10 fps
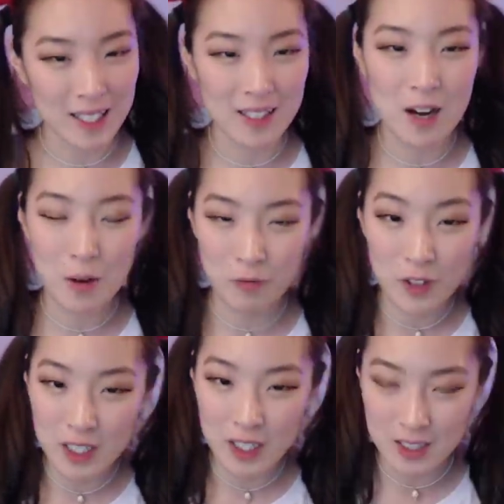And now I'm
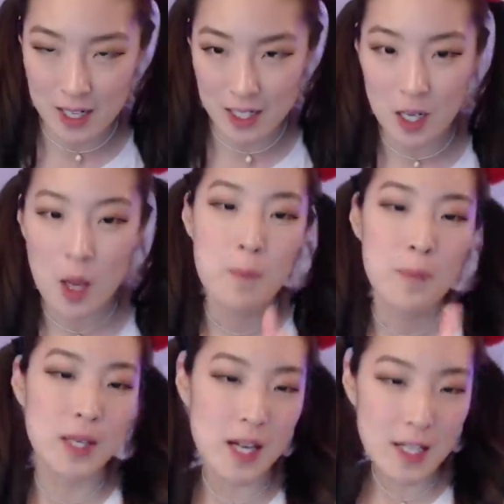really excited
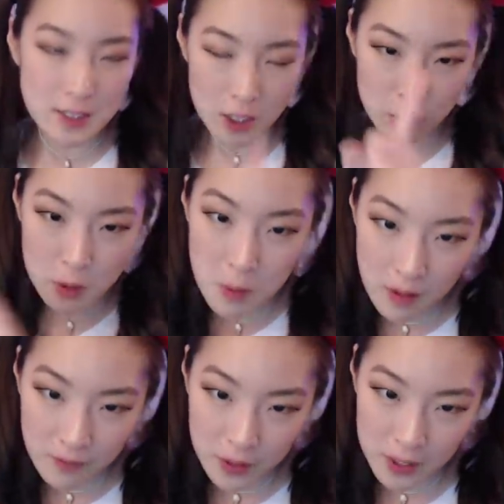because you all
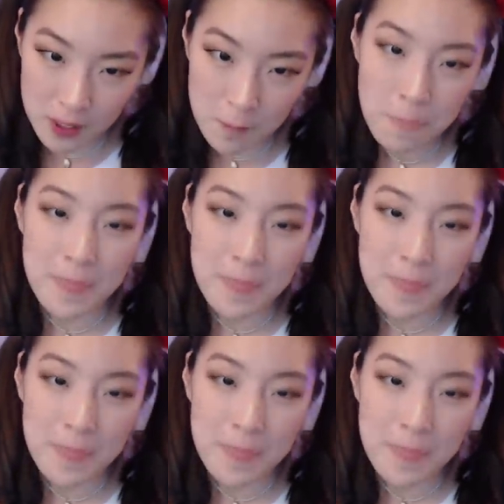voted